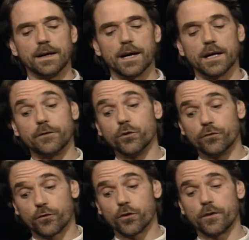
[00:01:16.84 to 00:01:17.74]
And if you do
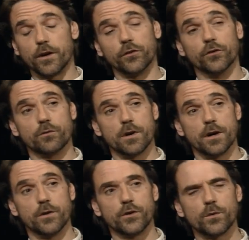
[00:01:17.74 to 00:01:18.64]
4 of those in a
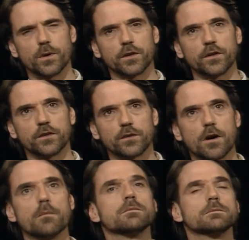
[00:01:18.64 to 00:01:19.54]
row, you want to stop
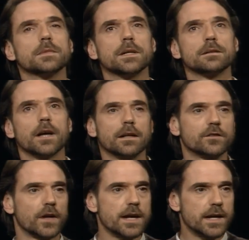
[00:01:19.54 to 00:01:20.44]
and
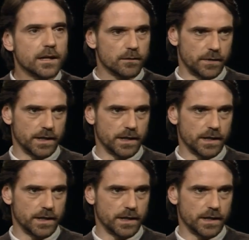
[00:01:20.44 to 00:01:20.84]
take in a bit.